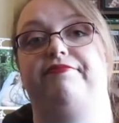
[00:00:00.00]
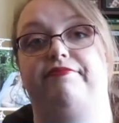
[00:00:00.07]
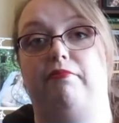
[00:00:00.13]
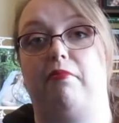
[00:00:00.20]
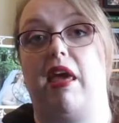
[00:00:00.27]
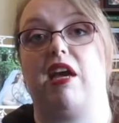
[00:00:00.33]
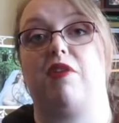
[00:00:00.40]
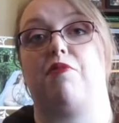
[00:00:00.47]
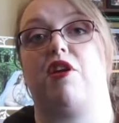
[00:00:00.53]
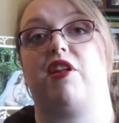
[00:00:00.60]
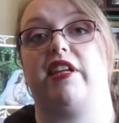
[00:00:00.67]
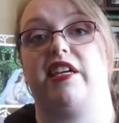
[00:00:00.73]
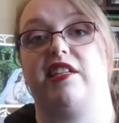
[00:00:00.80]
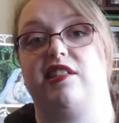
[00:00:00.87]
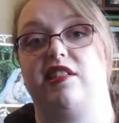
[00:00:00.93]
make more
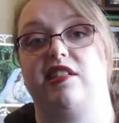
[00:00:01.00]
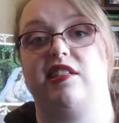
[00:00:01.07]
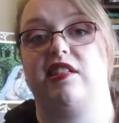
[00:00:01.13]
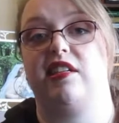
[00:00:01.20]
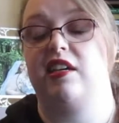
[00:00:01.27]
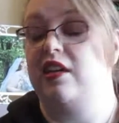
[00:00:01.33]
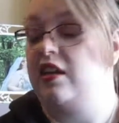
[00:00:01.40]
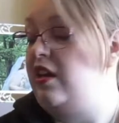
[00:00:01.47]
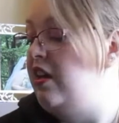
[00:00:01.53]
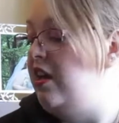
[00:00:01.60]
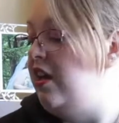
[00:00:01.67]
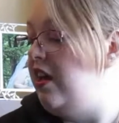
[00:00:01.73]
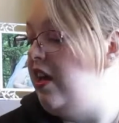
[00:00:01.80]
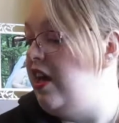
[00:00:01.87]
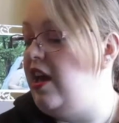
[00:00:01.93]
lists.
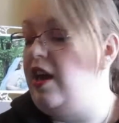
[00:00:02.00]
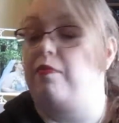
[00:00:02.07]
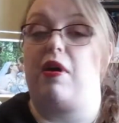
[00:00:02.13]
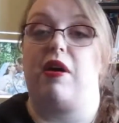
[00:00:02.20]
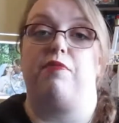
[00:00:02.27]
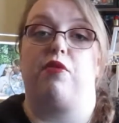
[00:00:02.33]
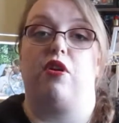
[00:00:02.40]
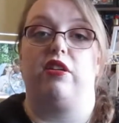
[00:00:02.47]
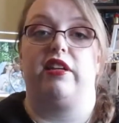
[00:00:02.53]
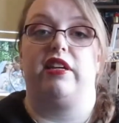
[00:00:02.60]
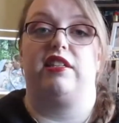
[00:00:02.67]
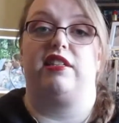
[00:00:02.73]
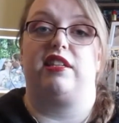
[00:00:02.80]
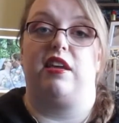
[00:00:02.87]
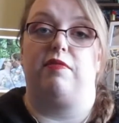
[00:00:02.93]
And by more
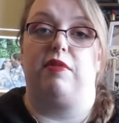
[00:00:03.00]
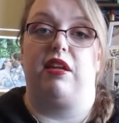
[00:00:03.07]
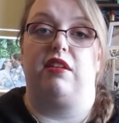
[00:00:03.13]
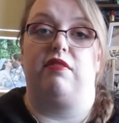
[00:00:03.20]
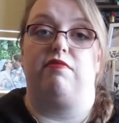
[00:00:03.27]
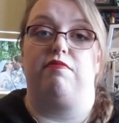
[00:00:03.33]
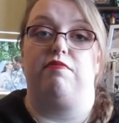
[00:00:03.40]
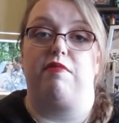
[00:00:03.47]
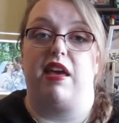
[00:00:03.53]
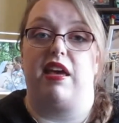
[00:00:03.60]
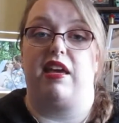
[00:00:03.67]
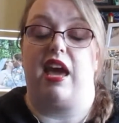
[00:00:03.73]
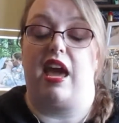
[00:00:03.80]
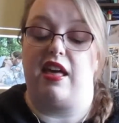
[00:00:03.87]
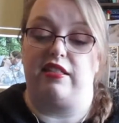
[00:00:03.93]
lists, I mean
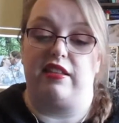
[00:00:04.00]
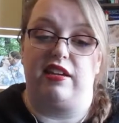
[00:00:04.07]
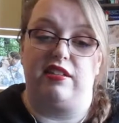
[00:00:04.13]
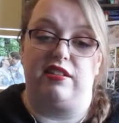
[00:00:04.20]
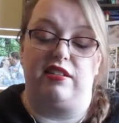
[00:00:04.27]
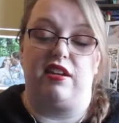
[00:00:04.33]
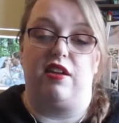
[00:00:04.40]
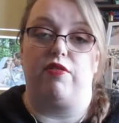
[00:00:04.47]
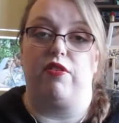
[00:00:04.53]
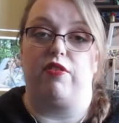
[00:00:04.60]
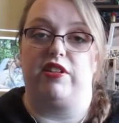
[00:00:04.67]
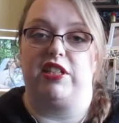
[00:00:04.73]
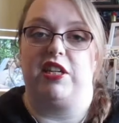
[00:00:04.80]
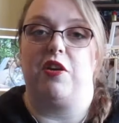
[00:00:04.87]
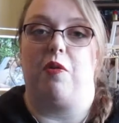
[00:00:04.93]
make a list every
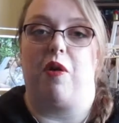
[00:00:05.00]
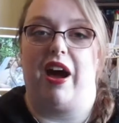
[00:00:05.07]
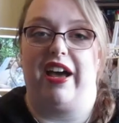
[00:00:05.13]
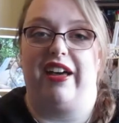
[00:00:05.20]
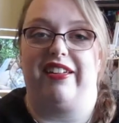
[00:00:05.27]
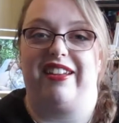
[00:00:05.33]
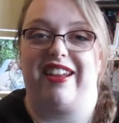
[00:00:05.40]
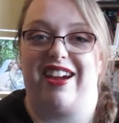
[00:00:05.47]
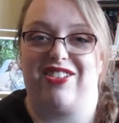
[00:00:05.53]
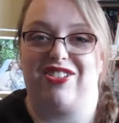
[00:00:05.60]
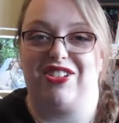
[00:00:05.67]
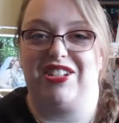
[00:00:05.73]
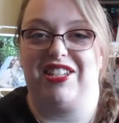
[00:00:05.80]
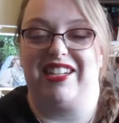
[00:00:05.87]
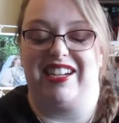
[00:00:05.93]
once in a while and
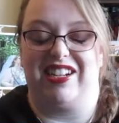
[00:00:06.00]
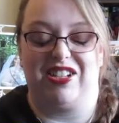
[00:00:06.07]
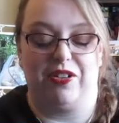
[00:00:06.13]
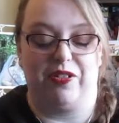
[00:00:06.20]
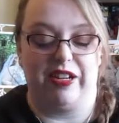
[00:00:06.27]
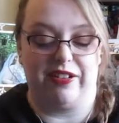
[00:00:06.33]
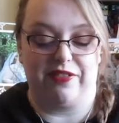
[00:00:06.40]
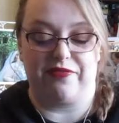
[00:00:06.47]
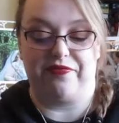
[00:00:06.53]
actually stick to it.